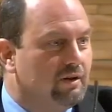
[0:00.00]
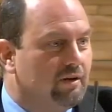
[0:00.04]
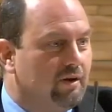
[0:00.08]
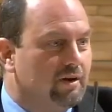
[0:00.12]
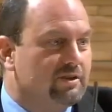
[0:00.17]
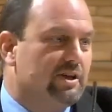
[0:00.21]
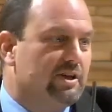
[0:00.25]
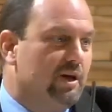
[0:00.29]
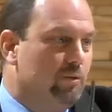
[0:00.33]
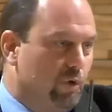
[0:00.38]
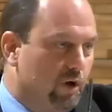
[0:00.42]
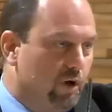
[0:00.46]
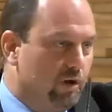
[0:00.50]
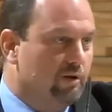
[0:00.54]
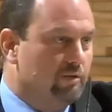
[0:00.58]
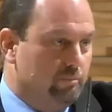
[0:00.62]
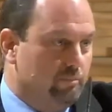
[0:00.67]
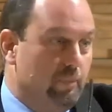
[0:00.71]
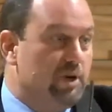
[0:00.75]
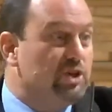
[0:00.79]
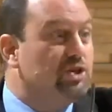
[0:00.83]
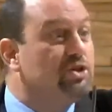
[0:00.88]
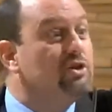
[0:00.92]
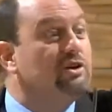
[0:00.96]
I can say, well,
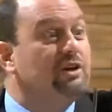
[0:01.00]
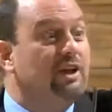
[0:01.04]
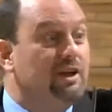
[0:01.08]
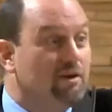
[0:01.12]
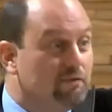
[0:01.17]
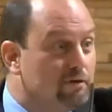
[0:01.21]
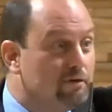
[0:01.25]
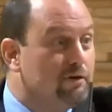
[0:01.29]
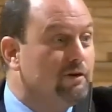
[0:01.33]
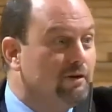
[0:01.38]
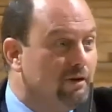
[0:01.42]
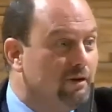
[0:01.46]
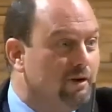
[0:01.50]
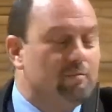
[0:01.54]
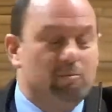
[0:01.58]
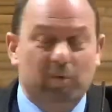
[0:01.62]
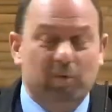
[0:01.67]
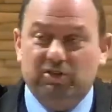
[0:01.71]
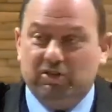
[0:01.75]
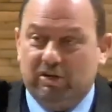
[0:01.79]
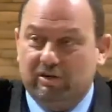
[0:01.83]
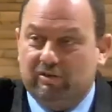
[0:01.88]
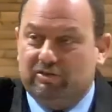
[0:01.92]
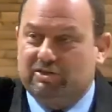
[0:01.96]
the mission given, a
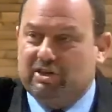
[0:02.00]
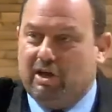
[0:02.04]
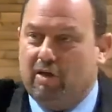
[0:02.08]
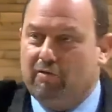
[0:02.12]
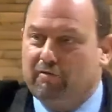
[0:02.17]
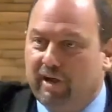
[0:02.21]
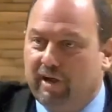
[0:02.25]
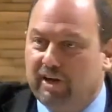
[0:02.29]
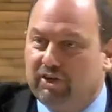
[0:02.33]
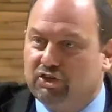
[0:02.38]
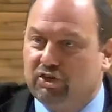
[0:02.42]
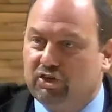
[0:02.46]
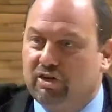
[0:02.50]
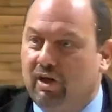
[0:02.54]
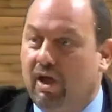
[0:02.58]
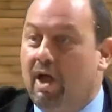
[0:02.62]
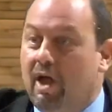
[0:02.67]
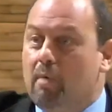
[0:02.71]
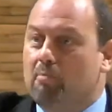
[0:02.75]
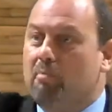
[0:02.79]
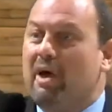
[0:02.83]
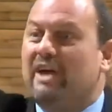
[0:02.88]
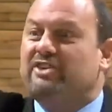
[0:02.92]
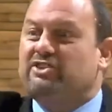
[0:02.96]
mission of salvation,
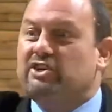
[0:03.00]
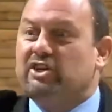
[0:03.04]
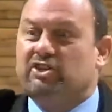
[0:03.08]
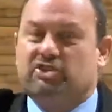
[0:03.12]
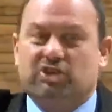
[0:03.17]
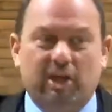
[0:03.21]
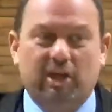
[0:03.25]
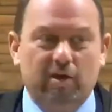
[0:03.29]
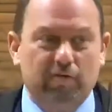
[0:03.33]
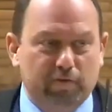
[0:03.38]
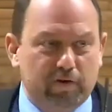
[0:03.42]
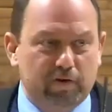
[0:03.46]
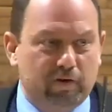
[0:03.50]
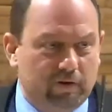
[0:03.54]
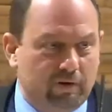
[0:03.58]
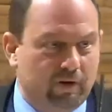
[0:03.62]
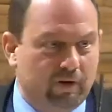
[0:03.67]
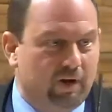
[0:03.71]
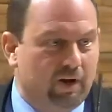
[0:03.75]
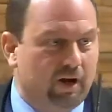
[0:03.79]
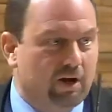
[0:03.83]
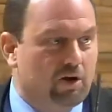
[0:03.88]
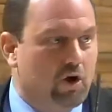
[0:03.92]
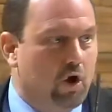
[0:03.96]
message given,
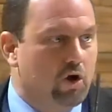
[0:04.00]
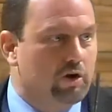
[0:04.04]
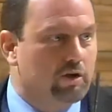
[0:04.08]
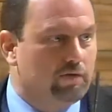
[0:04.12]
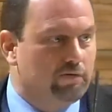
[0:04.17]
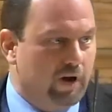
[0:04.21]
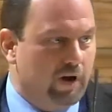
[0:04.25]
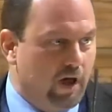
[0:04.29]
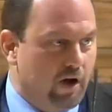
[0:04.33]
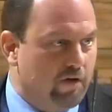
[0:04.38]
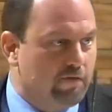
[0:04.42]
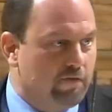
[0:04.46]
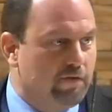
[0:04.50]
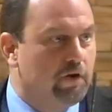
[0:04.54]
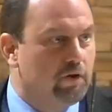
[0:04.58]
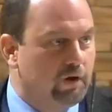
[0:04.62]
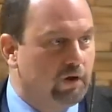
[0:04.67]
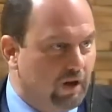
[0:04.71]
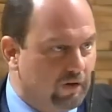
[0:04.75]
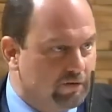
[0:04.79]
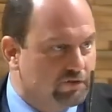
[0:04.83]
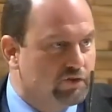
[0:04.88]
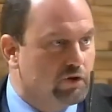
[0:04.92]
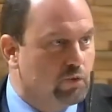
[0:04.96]
a God of love who
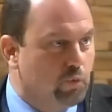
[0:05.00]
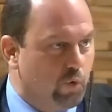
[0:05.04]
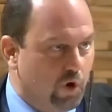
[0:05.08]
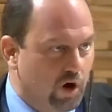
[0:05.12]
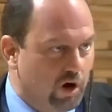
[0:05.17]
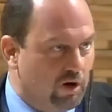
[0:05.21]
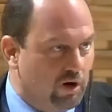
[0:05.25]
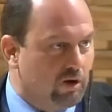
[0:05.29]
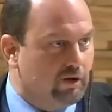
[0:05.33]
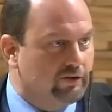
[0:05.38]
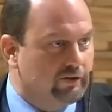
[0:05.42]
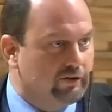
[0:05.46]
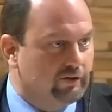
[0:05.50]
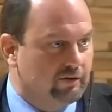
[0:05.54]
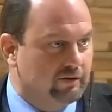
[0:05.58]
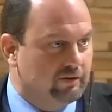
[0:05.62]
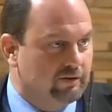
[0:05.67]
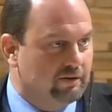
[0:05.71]
loves the world.